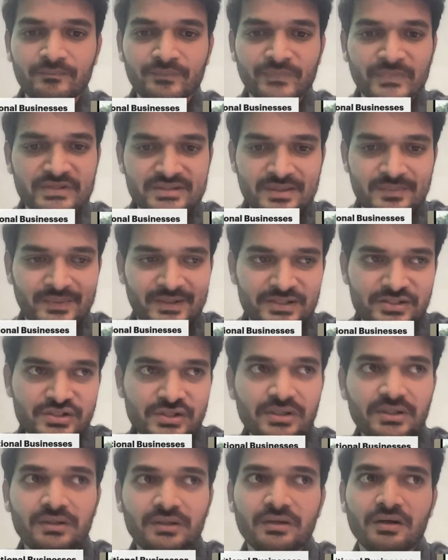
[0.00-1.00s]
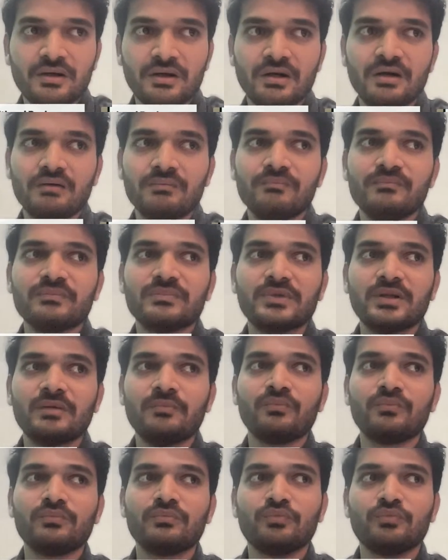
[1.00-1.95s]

as I mentioned, the